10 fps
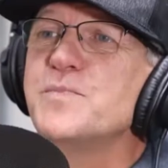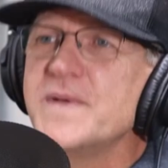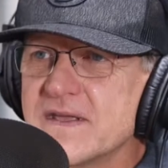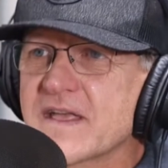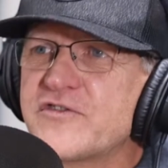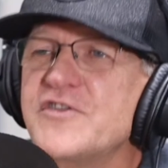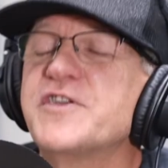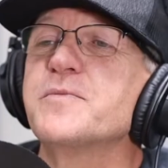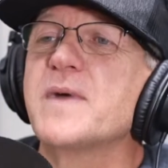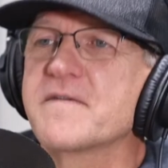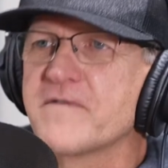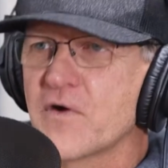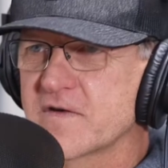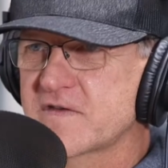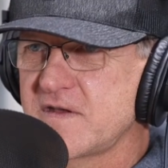be, like, she could make
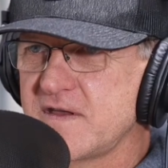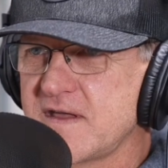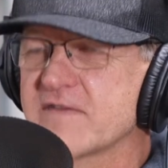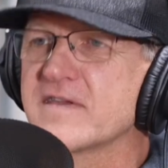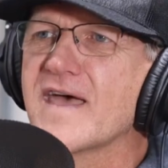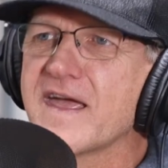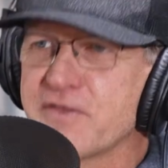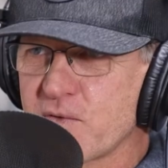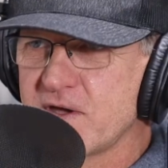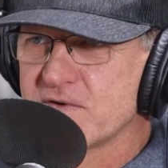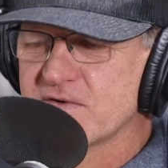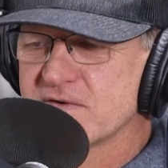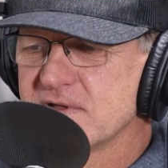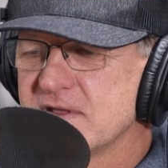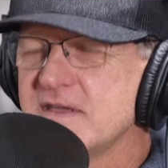varsity as a ninth
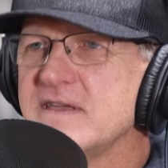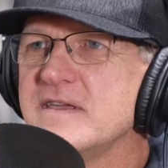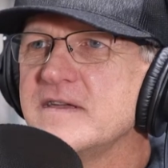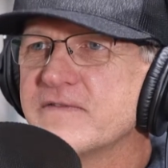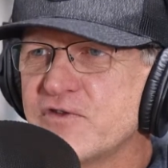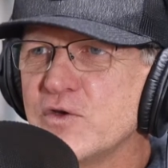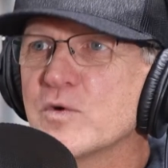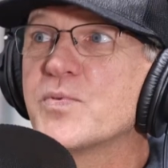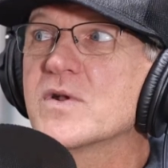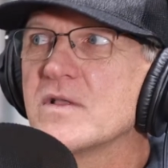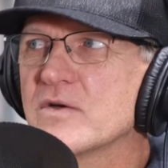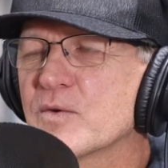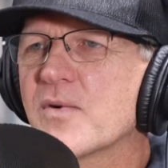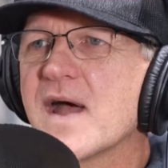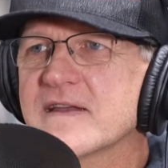grader if she would put a little
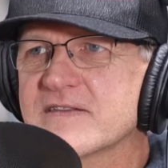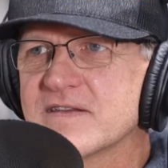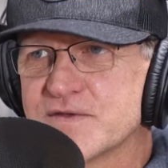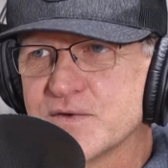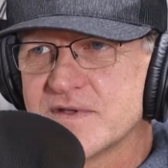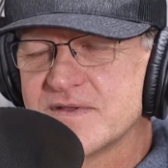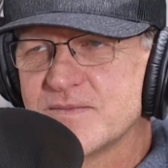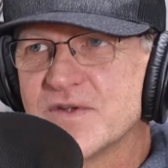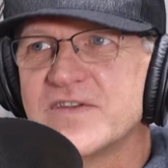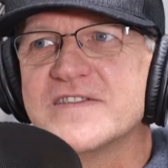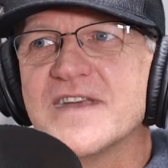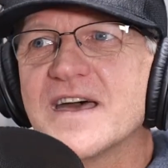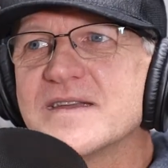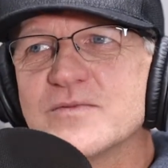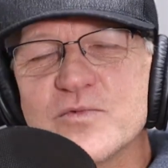practice into it. But she's
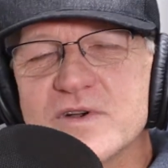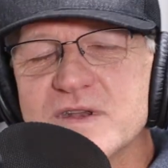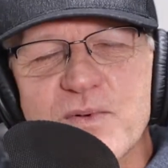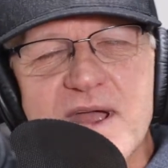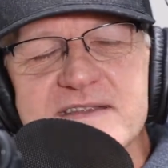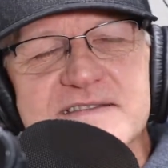not willing to practice.